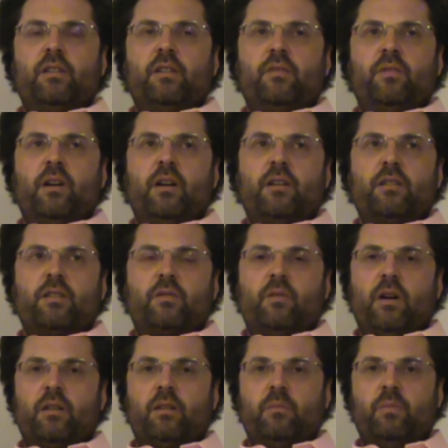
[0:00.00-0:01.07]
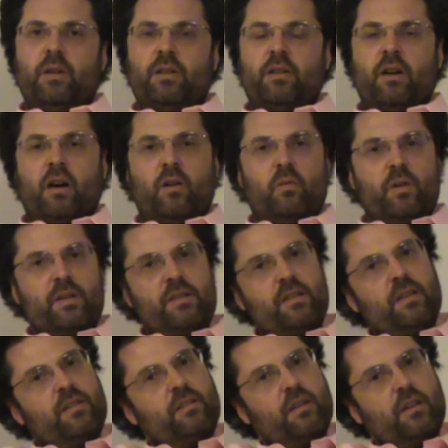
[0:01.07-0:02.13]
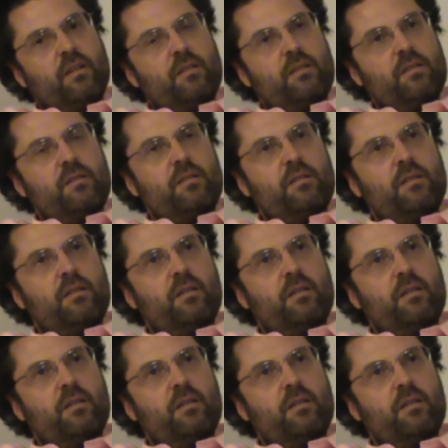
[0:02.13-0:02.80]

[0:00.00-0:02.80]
defines quite a bit how we see things.